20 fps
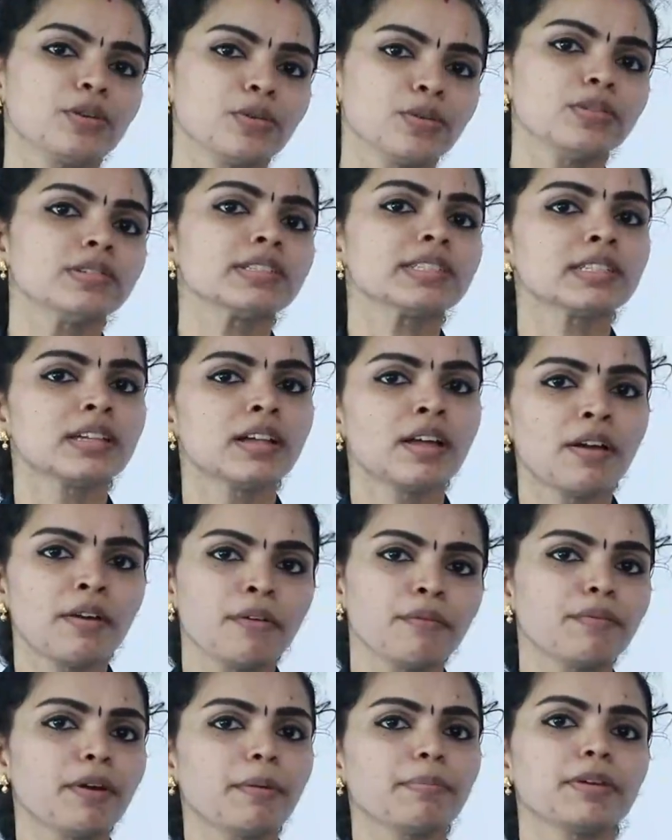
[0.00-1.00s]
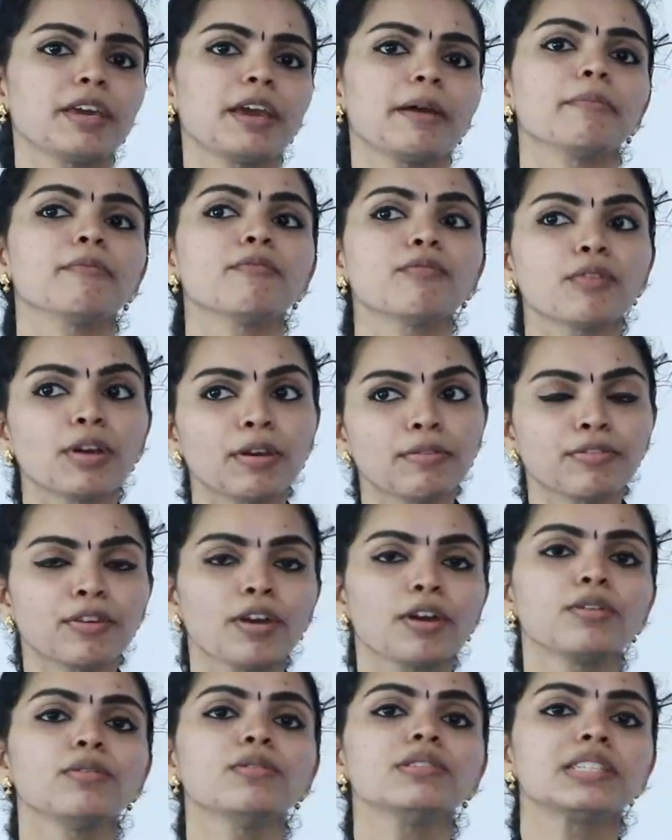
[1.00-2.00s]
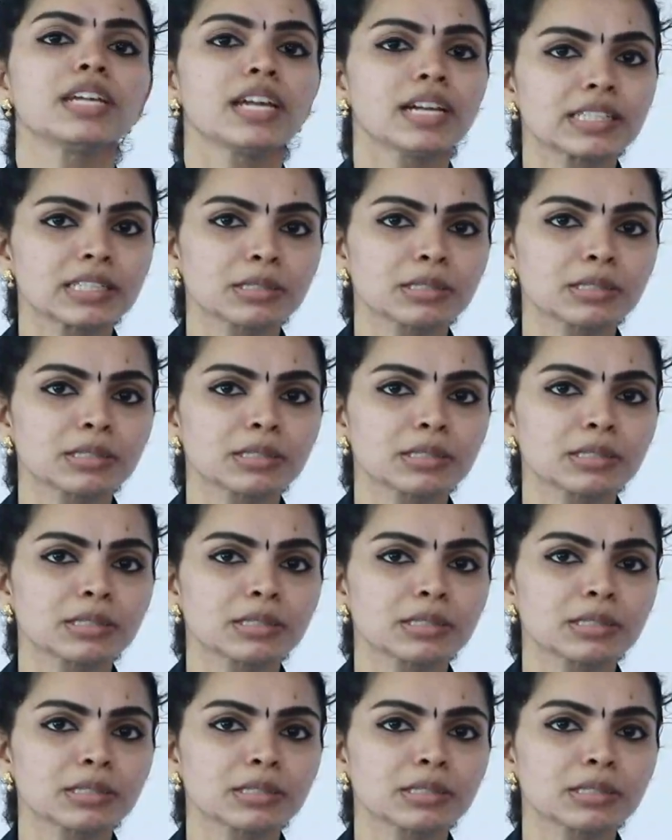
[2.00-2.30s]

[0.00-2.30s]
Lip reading: to use webcam. If you are using a